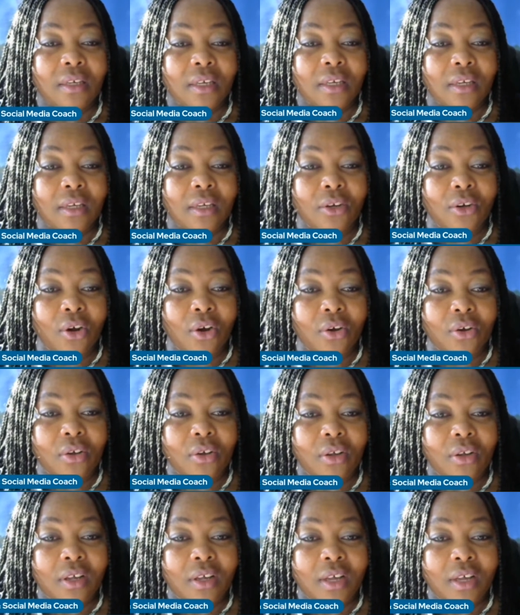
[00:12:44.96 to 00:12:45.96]

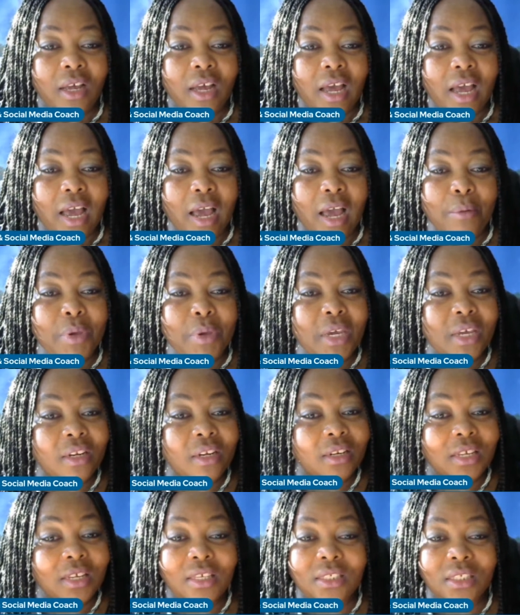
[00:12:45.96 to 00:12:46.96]

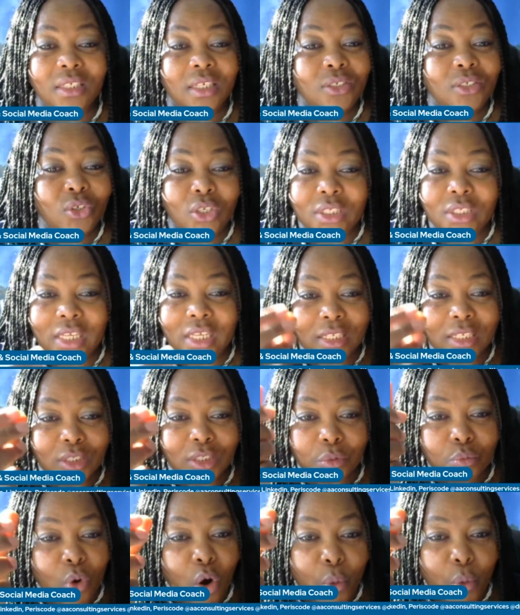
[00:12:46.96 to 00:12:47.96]
It's just that
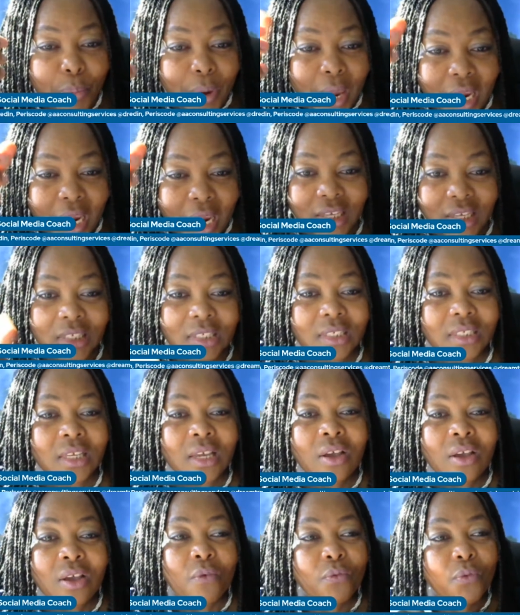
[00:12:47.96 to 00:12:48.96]
small pennies
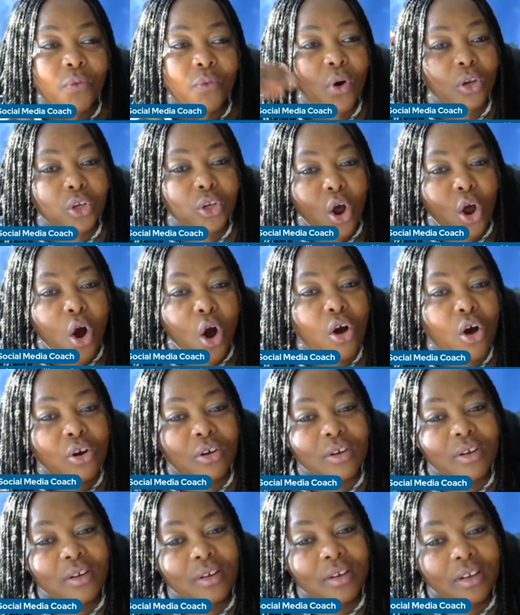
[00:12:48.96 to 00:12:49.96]
for a
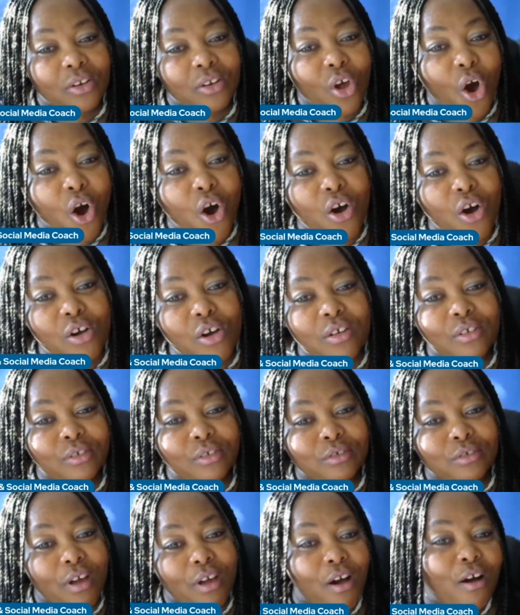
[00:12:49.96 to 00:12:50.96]
long, long,
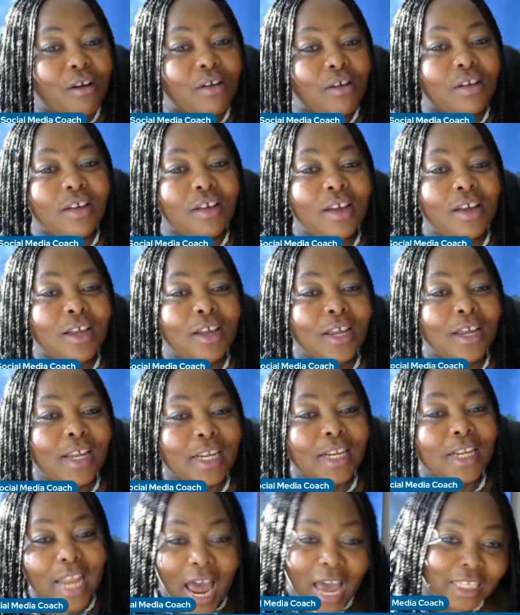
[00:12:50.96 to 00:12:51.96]
long
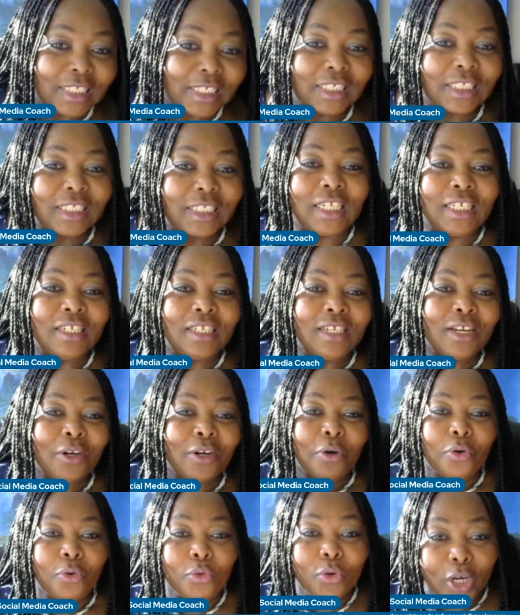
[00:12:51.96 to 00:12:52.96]
lasting
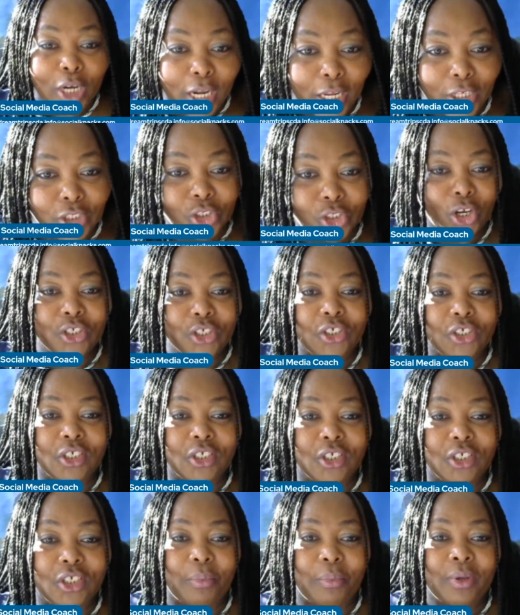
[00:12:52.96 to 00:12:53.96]
relationship,